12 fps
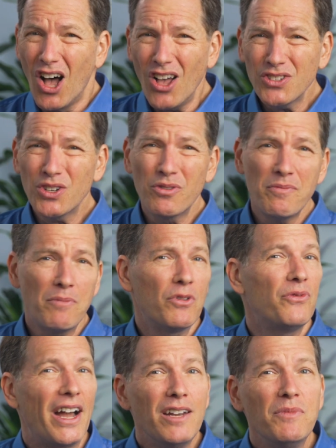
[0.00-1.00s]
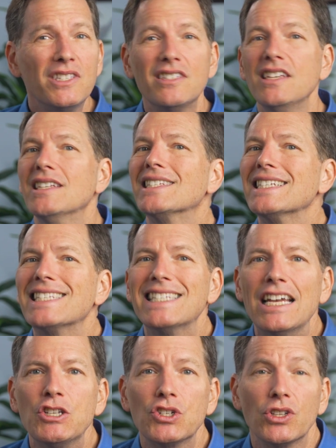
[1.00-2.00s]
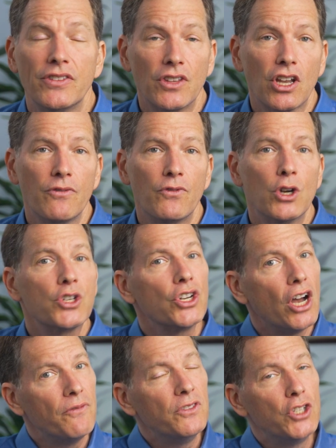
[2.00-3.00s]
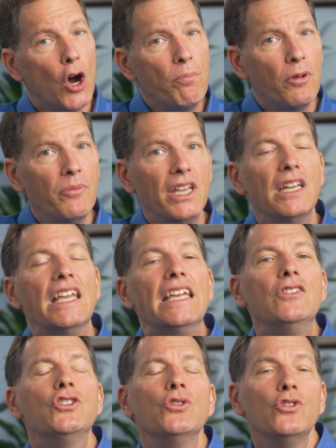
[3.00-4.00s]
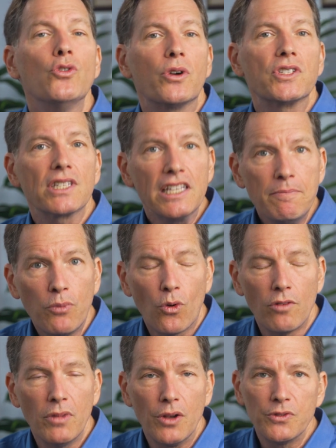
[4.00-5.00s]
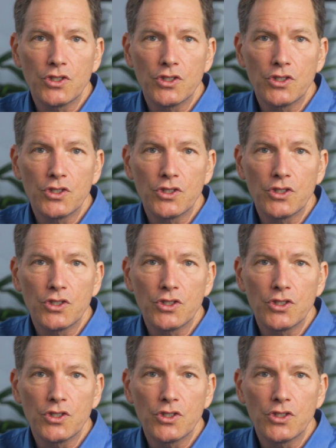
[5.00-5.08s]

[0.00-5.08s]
Also remember, vitamin C is essential in the conversion of dopamine into your sleep hormone.